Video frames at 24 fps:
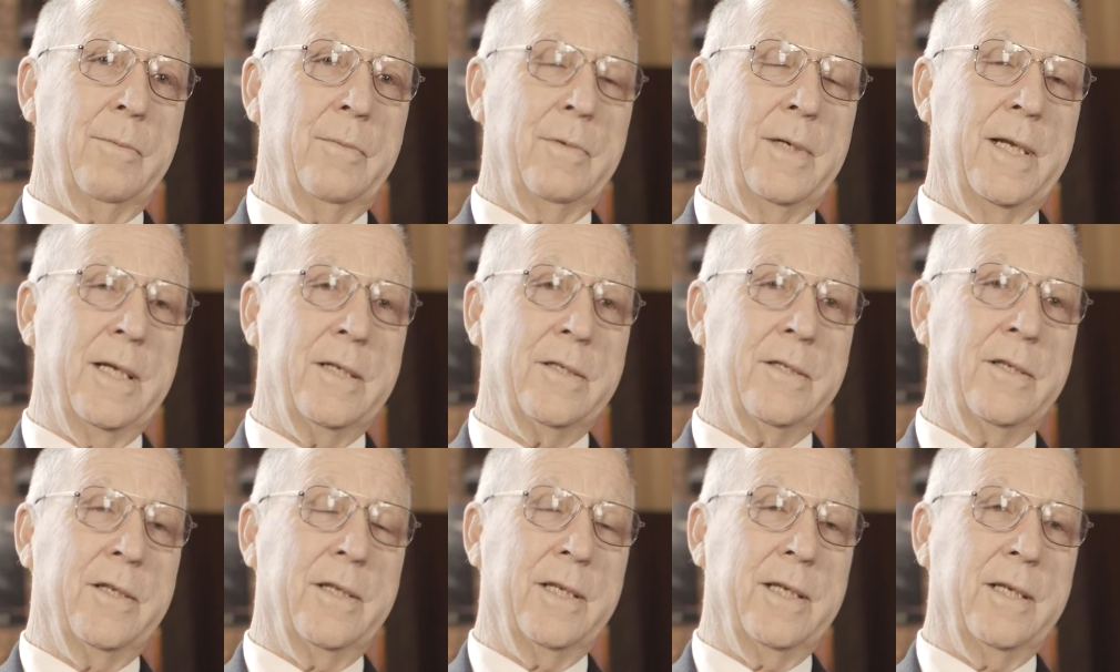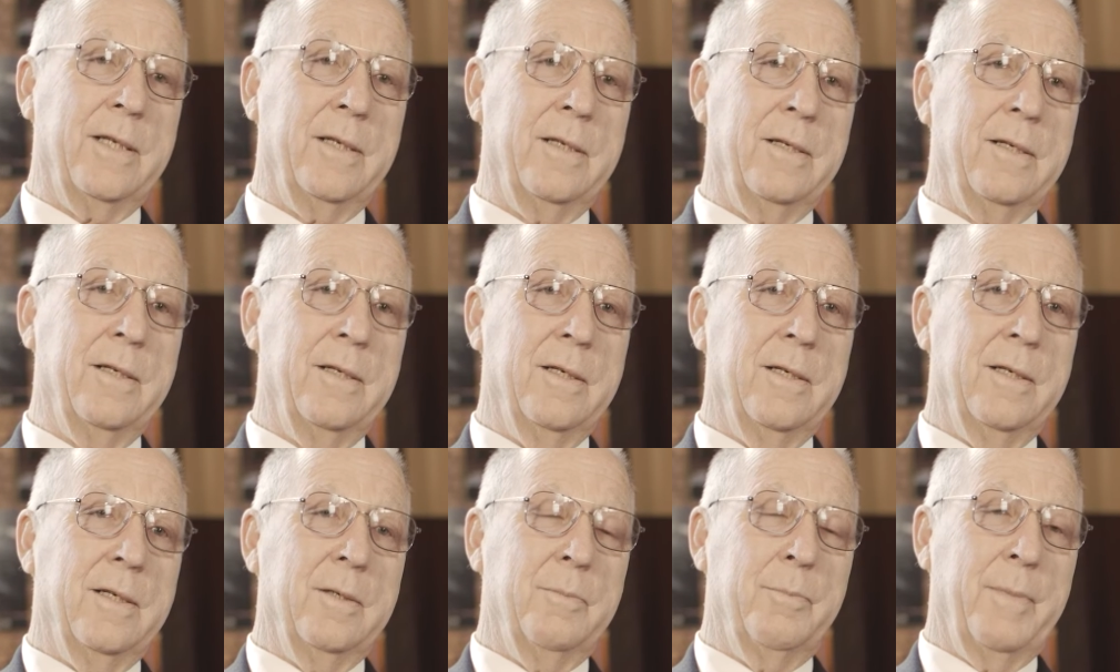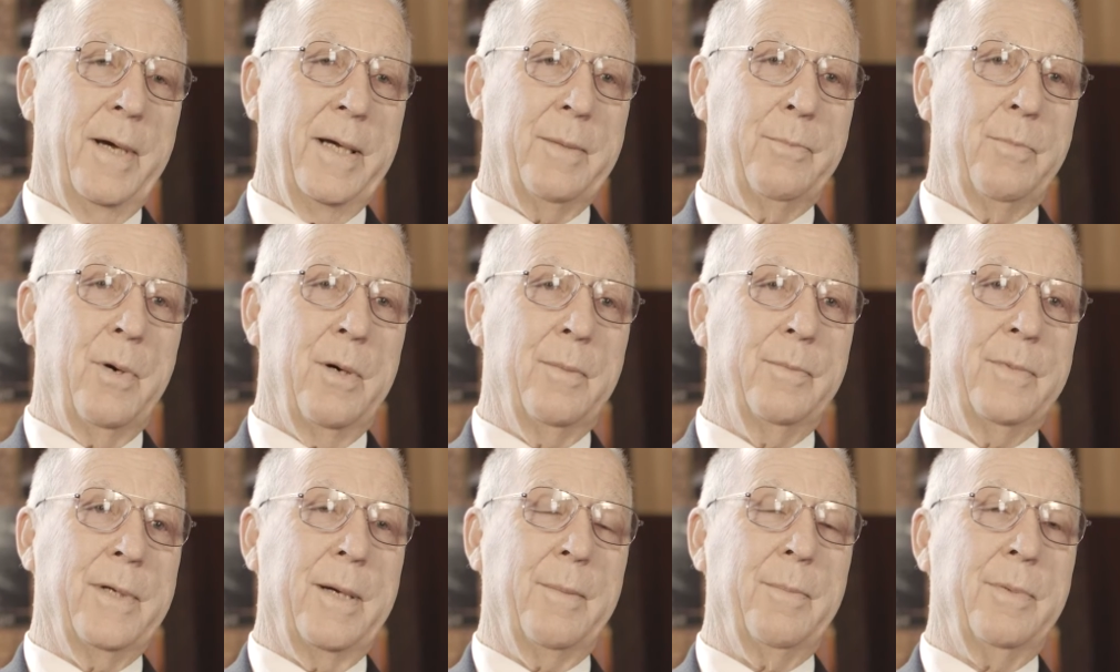next to the main
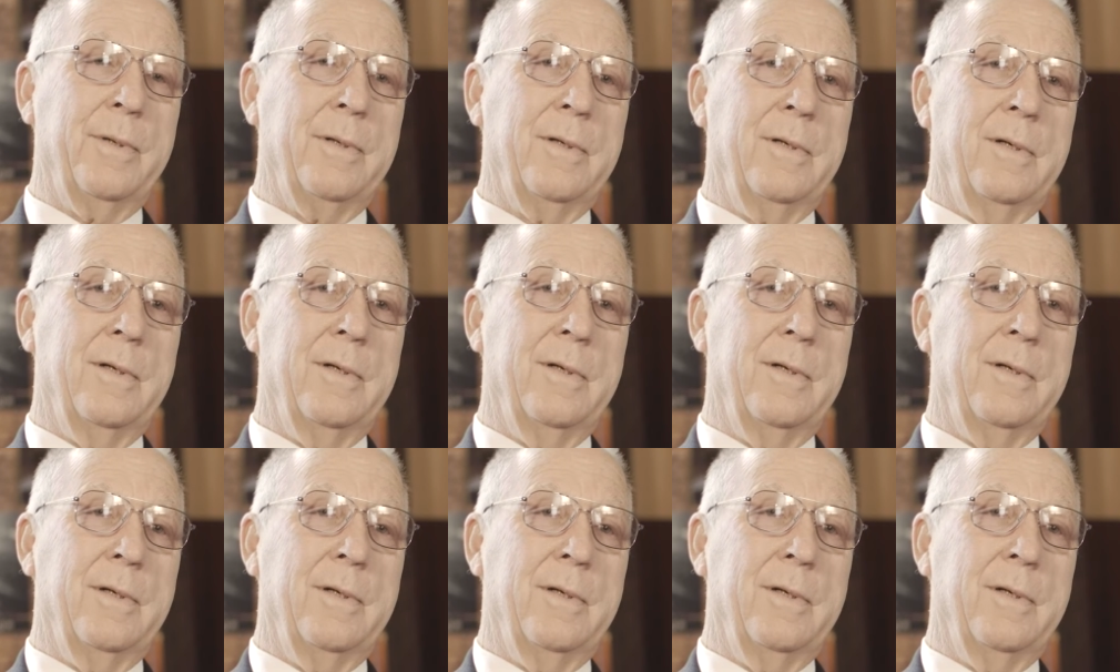bomb dump.